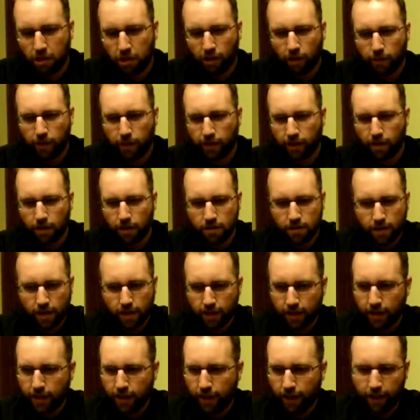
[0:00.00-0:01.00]

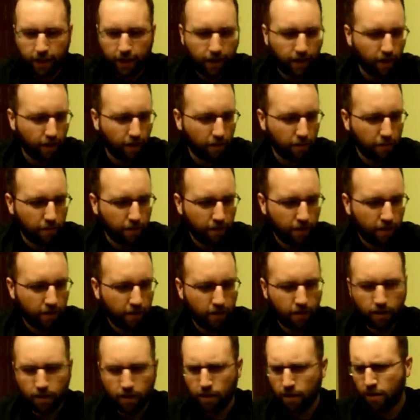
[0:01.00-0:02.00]
checkoutmycards.com. Uh,
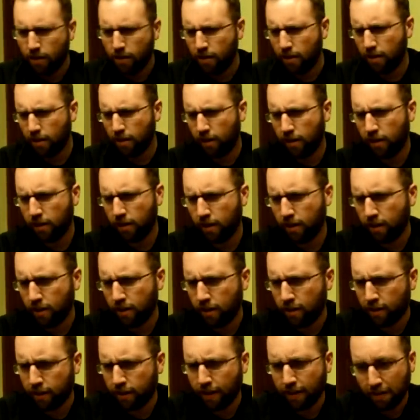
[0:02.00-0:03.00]
I